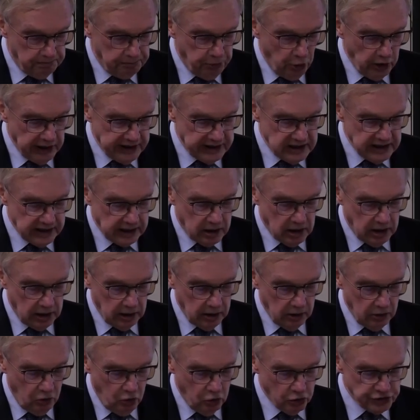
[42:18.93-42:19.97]

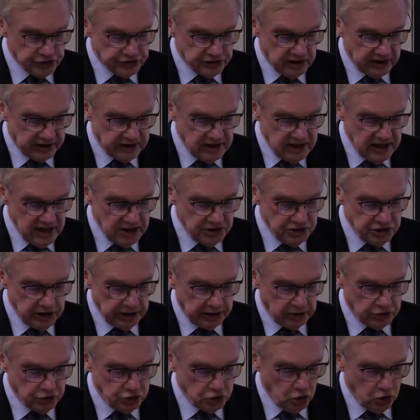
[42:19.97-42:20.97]
political or strategic